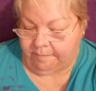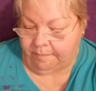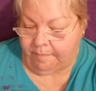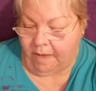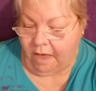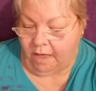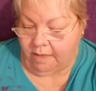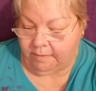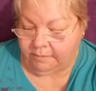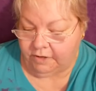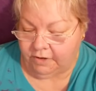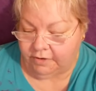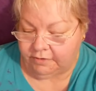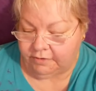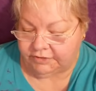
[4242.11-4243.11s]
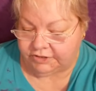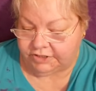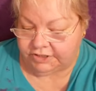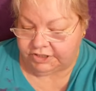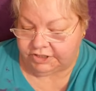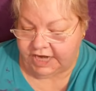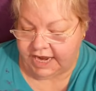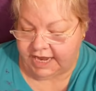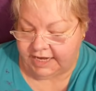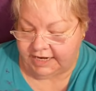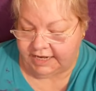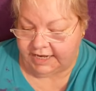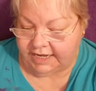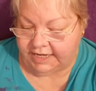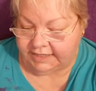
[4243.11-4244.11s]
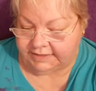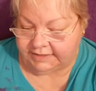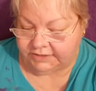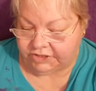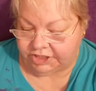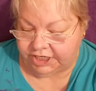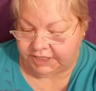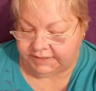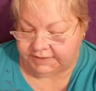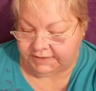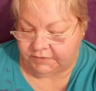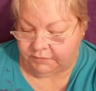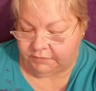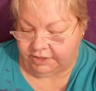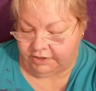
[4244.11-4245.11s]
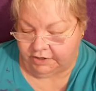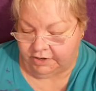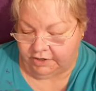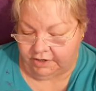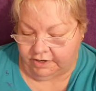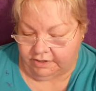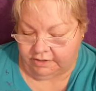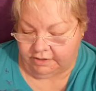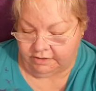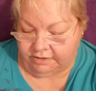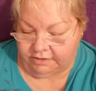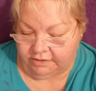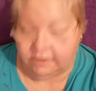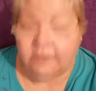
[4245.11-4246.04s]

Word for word: balm goes to Janice. She's the winner.